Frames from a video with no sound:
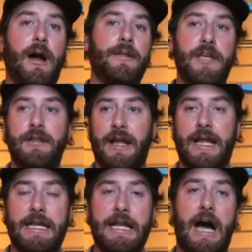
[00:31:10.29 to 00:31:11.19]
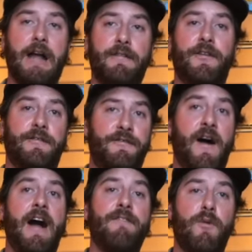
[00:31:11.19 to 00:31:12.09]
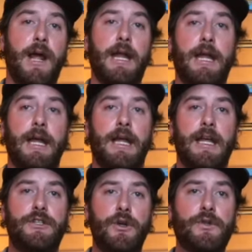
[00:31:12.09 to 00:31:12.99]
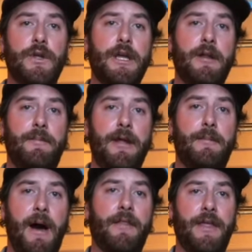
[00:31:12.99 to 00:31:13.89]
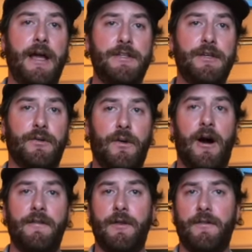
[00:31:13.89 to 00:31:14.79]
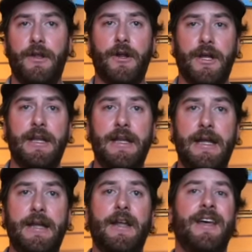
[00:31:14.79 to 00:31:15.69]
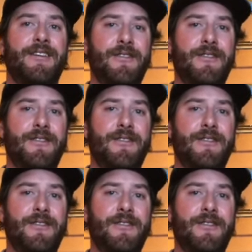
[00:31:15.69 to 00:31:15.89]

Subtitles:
I would say like a 9 foot 5 weight is usually going to be about the ideal rod that you're going to need.